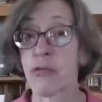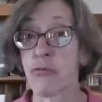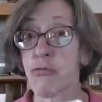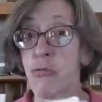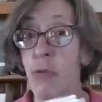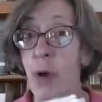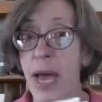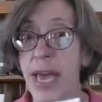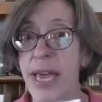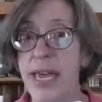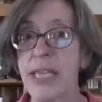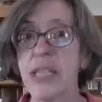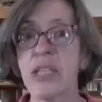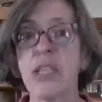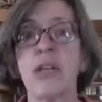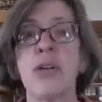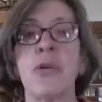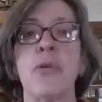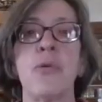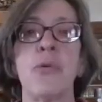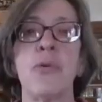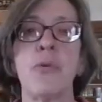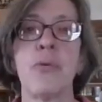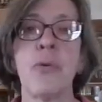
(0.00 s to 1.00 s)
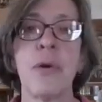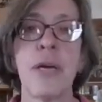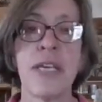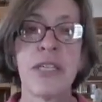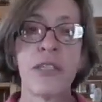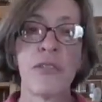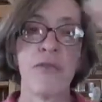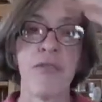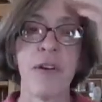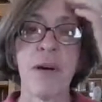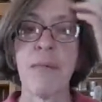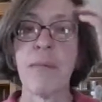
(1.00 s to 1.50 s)
Wright, who
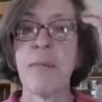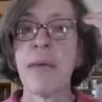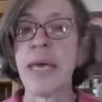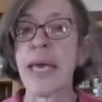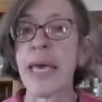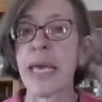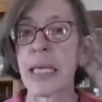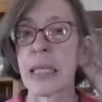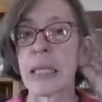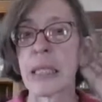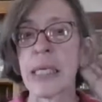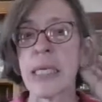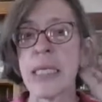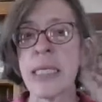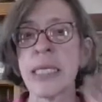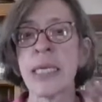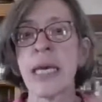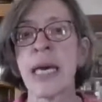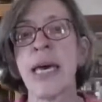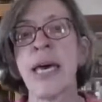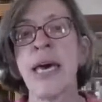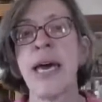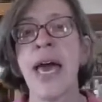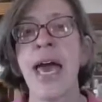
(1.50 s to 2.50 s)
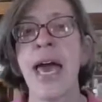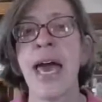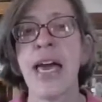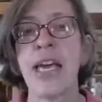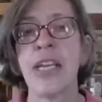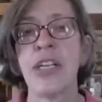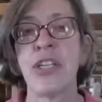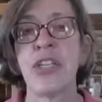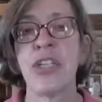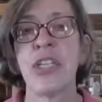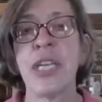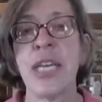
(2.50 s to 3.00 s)
is from England,
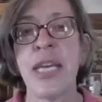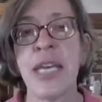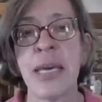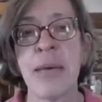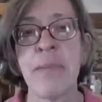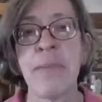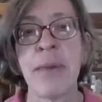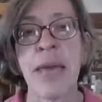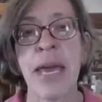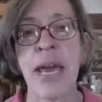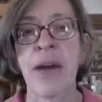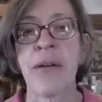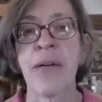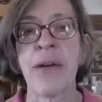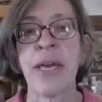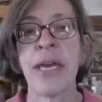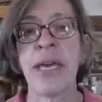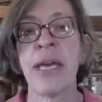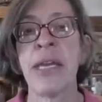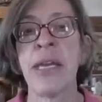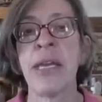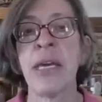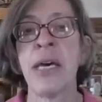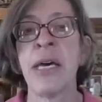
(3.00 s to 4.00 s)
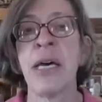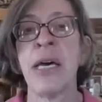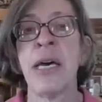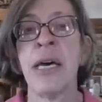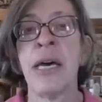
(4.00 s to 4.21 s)
and she married